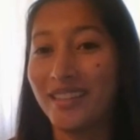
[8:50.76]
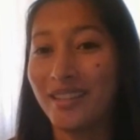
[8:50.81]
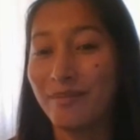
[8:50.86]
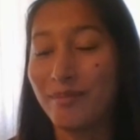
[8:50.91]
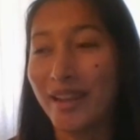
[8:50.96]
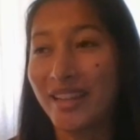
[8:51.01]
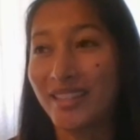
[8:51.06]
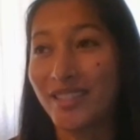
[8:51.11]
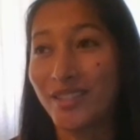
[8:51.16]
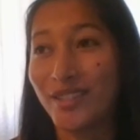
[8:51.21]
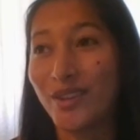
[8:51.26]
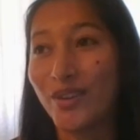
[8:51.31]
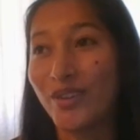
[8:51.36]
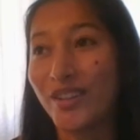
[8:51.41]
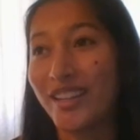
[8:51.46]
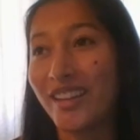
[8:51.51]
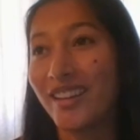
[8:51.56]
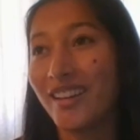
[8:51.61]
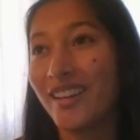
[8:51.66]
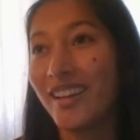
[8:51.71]
in
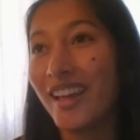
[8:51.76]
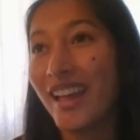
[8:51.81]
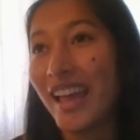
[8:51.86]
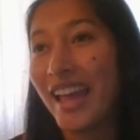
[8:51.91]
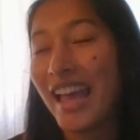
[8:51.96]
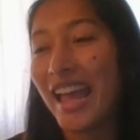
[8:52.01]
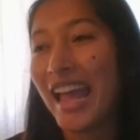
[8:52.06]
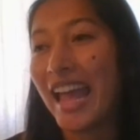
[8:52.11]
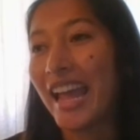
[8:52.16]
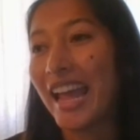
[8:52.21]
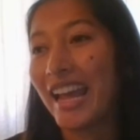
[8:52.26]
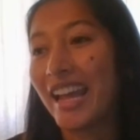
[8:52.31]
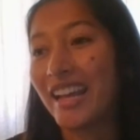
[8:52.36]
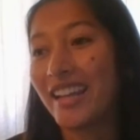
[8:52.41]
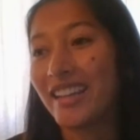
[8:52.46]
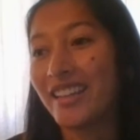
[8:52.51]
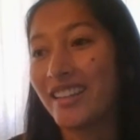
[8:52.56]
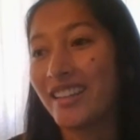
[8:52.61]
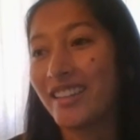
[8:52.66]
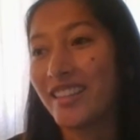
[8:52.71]
Macedonia,
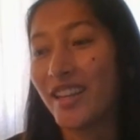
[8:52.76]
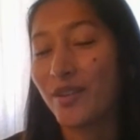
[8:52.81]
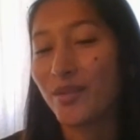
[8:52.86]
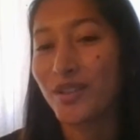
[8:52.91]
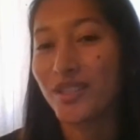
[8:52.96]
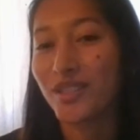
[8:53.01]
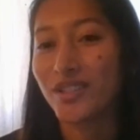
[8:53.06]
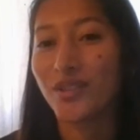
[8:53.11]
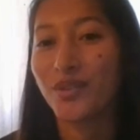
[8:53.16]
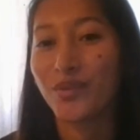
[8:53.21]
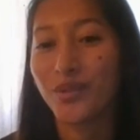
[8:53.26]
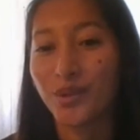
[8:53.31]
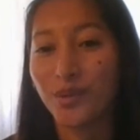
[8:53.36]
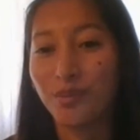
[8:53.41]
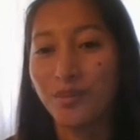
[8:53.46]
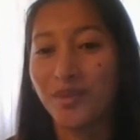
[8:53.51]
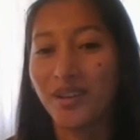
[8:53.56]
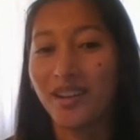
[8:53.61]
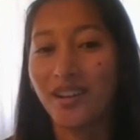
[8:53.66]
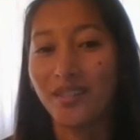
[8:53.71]
and there was a group
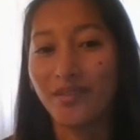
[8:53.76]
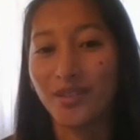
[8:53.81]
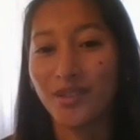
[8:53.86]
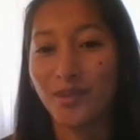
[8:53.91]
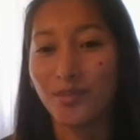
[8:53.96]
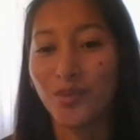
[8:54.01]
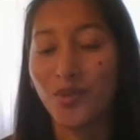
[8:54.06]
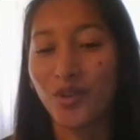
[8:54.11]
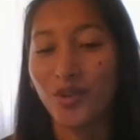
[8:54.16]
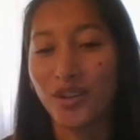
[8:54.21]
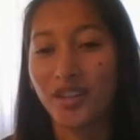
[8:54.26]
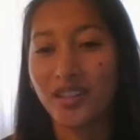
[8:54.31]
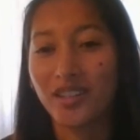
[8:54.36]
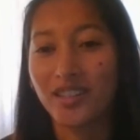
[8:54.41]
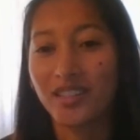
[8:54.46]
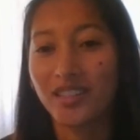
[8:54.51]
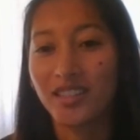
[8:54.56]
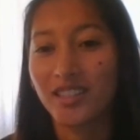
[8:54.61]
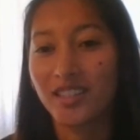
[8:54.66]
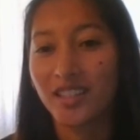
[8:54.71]
of
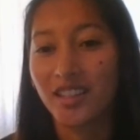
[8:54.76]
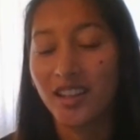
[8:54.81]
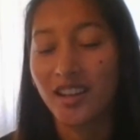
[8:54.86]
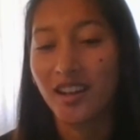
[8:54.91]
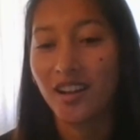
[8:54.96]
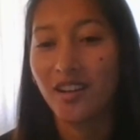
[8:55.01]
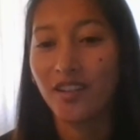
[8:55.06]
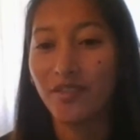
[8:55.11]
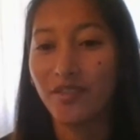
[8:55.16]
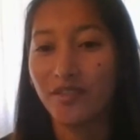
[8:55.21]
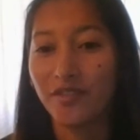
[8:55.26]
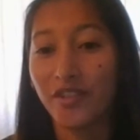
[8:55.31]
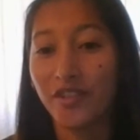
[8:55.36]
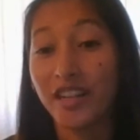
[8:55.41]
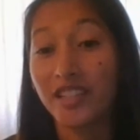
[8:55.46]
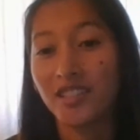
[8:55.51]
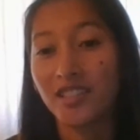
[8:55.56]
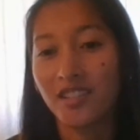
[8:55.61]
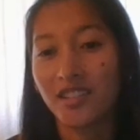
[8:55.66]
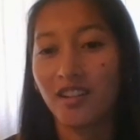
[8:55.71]
supporters of
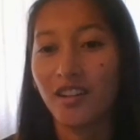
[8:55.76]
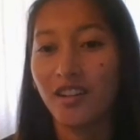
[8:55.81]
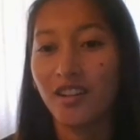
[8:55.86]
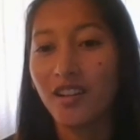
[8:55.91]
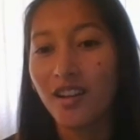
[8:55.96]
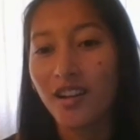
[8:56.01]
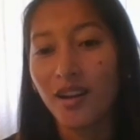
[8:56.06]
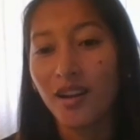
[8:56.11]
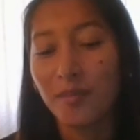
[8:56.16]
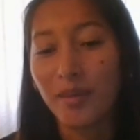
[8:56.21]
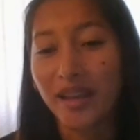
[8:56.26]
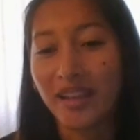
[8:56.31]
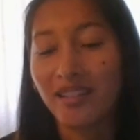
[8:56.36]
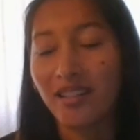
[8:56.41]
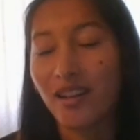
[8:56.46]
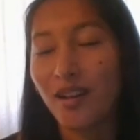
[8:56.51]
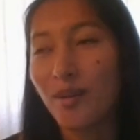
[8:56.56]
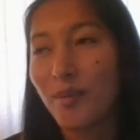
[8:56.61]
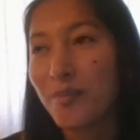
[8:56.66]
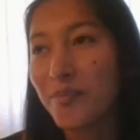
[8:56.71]
Red Star, my
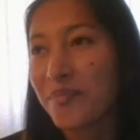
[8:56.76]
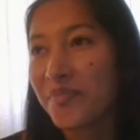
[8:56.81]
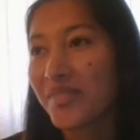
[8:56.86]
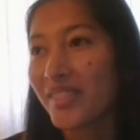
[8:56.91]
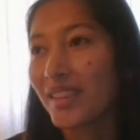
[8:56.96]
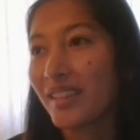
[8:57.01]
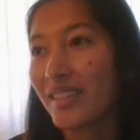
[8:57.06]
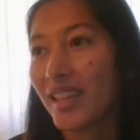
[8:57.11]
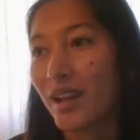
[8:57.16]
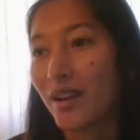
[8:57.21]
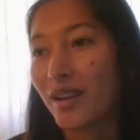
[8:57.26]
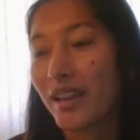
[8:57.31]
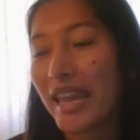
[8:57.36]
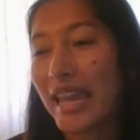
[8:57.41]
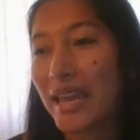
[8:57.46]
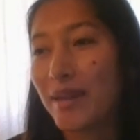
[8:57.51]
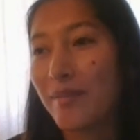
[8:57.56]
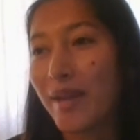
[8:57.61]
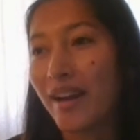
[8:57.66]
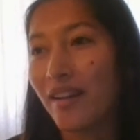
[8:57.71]
club, that
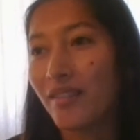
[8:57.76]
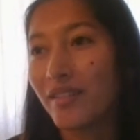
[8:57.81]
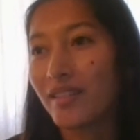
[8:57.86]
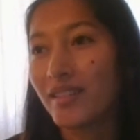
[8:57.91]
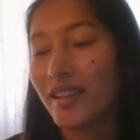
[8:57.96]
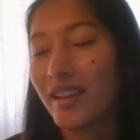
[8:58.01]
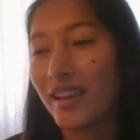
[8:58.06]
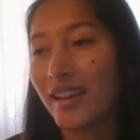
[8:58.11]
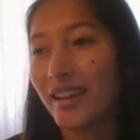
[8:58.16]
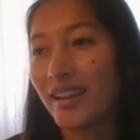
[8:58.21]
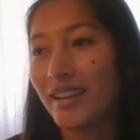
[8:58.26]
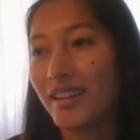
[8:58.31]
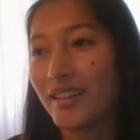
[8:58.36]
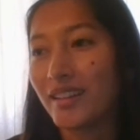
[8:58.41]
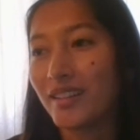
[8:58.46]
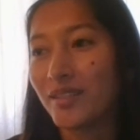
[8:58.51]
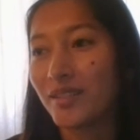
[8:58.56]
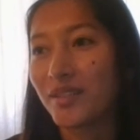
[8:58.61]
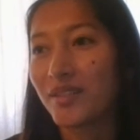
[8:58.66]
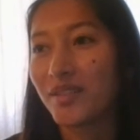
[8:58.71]
came out and
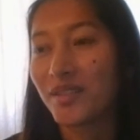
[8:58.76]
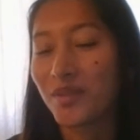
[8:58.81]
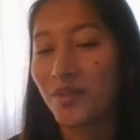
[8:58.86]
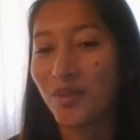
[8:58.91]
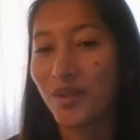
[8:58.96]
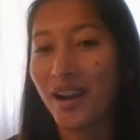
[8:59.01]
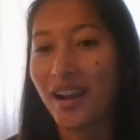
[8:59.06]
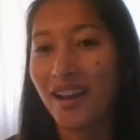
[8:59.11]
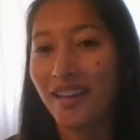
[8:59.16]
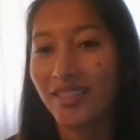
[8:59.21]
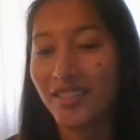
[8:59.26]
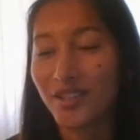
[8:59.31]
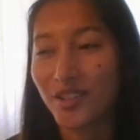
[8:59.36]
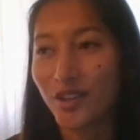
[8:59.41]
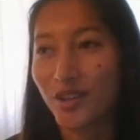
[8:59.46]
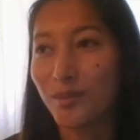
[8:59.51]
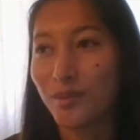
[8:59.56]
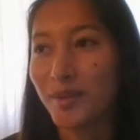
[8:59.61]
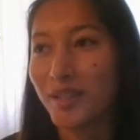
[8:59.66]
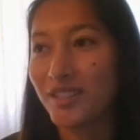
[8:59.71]
were at the
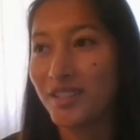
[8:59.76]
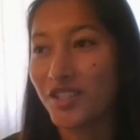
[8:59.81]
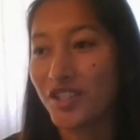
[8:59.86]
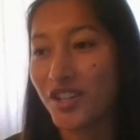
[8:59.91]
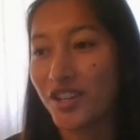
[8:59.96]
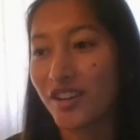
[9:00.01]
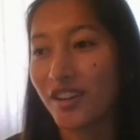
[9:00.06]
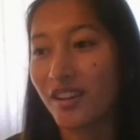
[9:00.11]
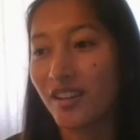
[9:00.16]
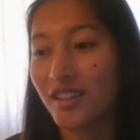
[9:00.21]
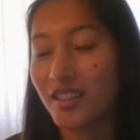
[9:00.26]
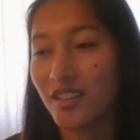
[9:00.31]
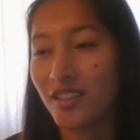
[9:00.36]
tournament cheering us